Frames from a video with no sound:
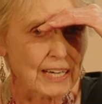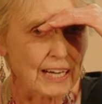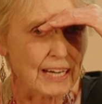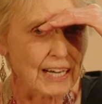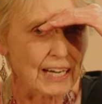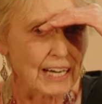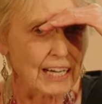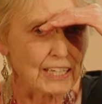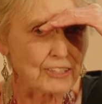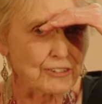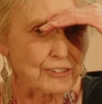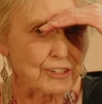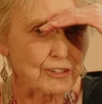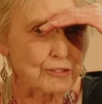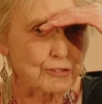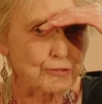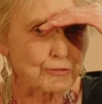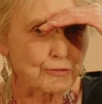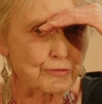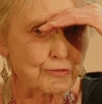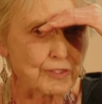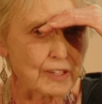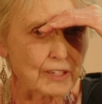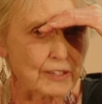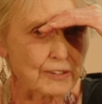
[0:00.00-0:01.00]
I just
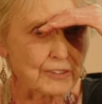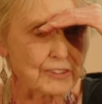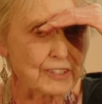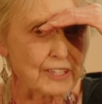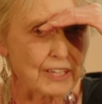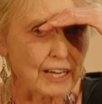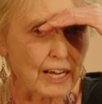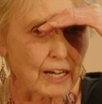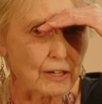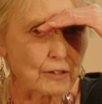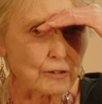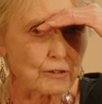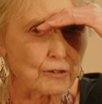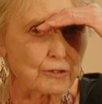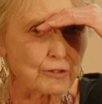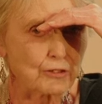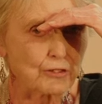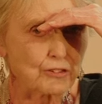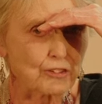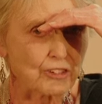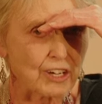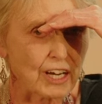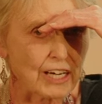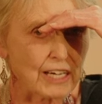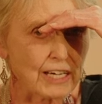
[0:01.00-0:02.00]
felt, how could
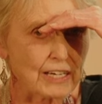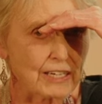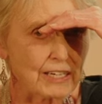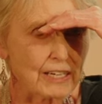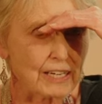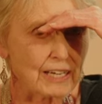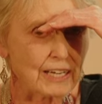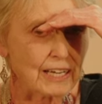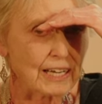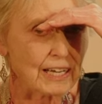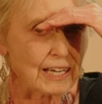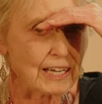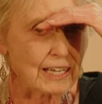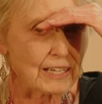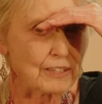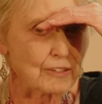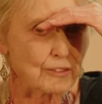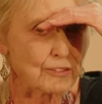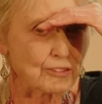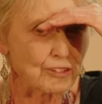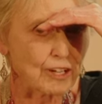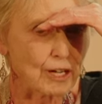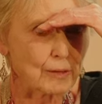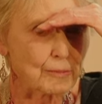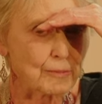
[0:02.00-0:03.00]
Jane and
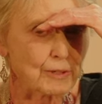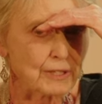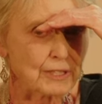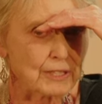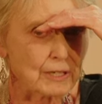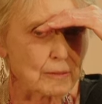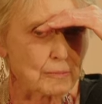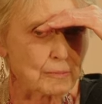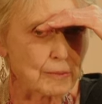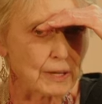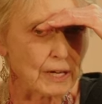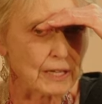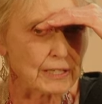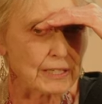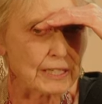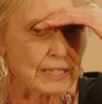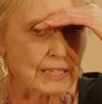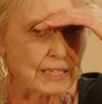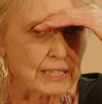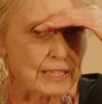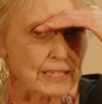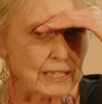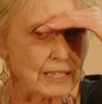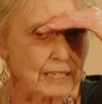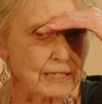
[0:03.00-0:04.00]
Simon and
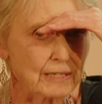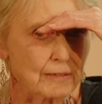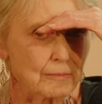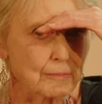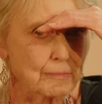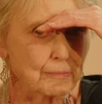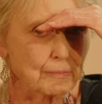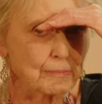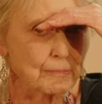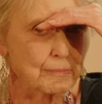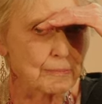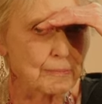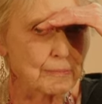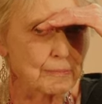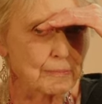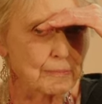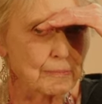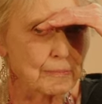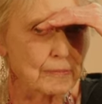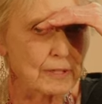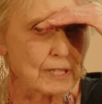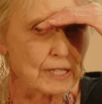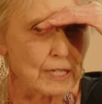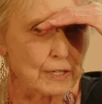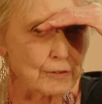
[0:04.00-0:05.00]
Barney
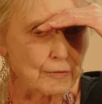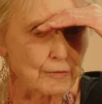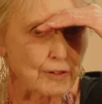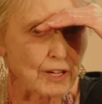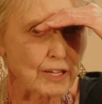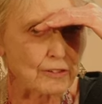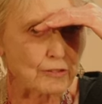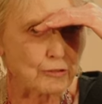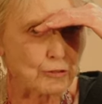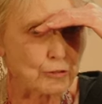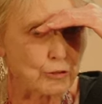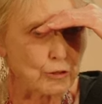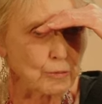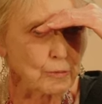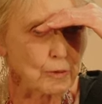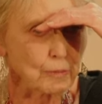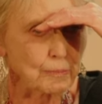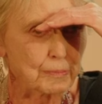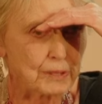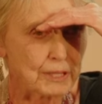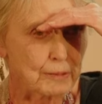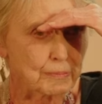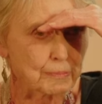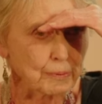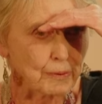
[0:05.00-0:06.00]
live as normal
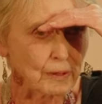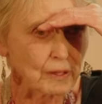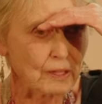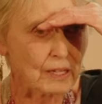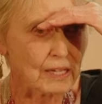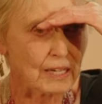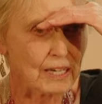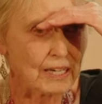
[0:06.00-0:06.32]
people,